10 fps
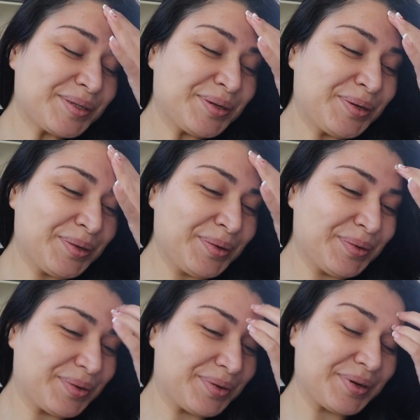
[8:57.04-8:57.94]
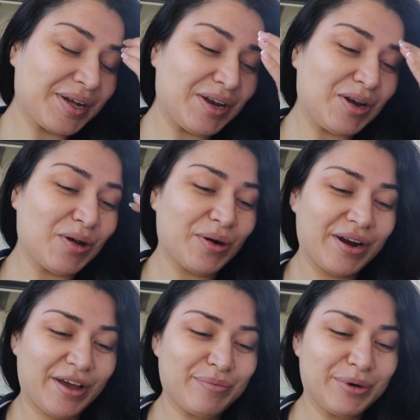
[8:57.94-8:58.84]
whew, Lord
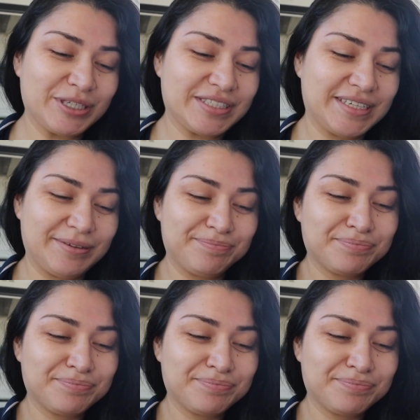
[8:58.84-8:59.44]
have mercy.